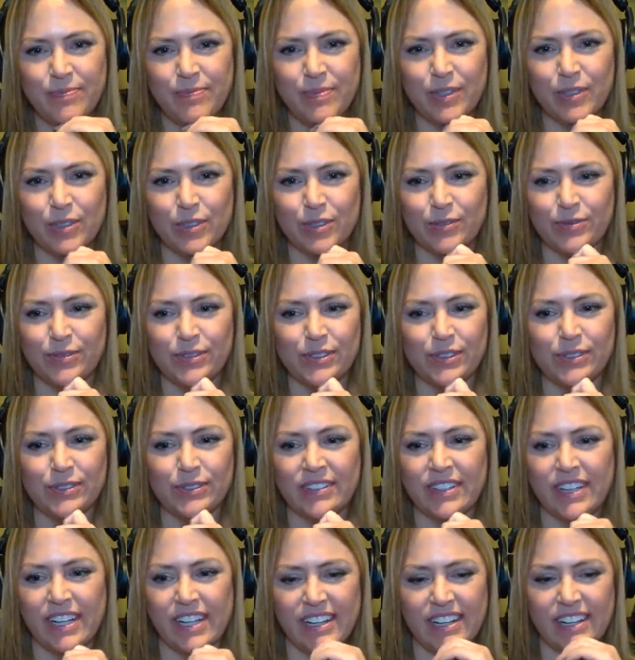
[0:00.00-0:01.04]

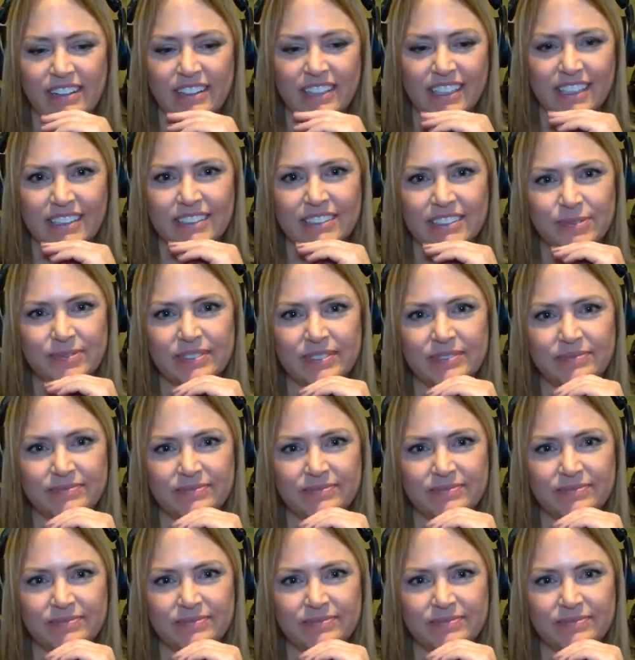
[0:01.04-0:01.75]
Beautiful Ellie.